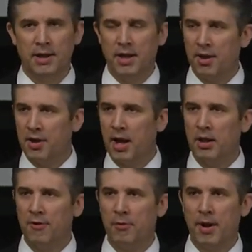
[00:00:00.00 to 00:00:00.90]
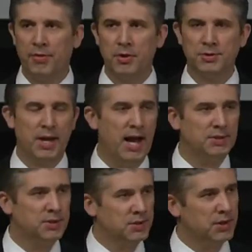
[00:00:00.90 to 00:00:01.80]
The other thing I love about those
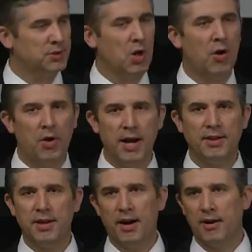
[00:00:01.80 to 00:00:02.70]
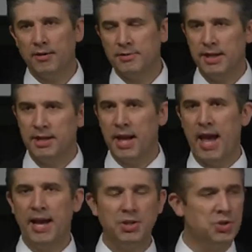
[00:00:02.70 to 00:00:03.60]
ads is that it's all right there
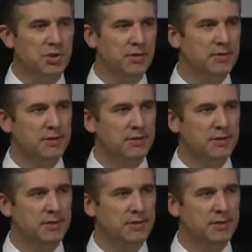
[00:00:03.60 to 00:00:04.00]
engaged,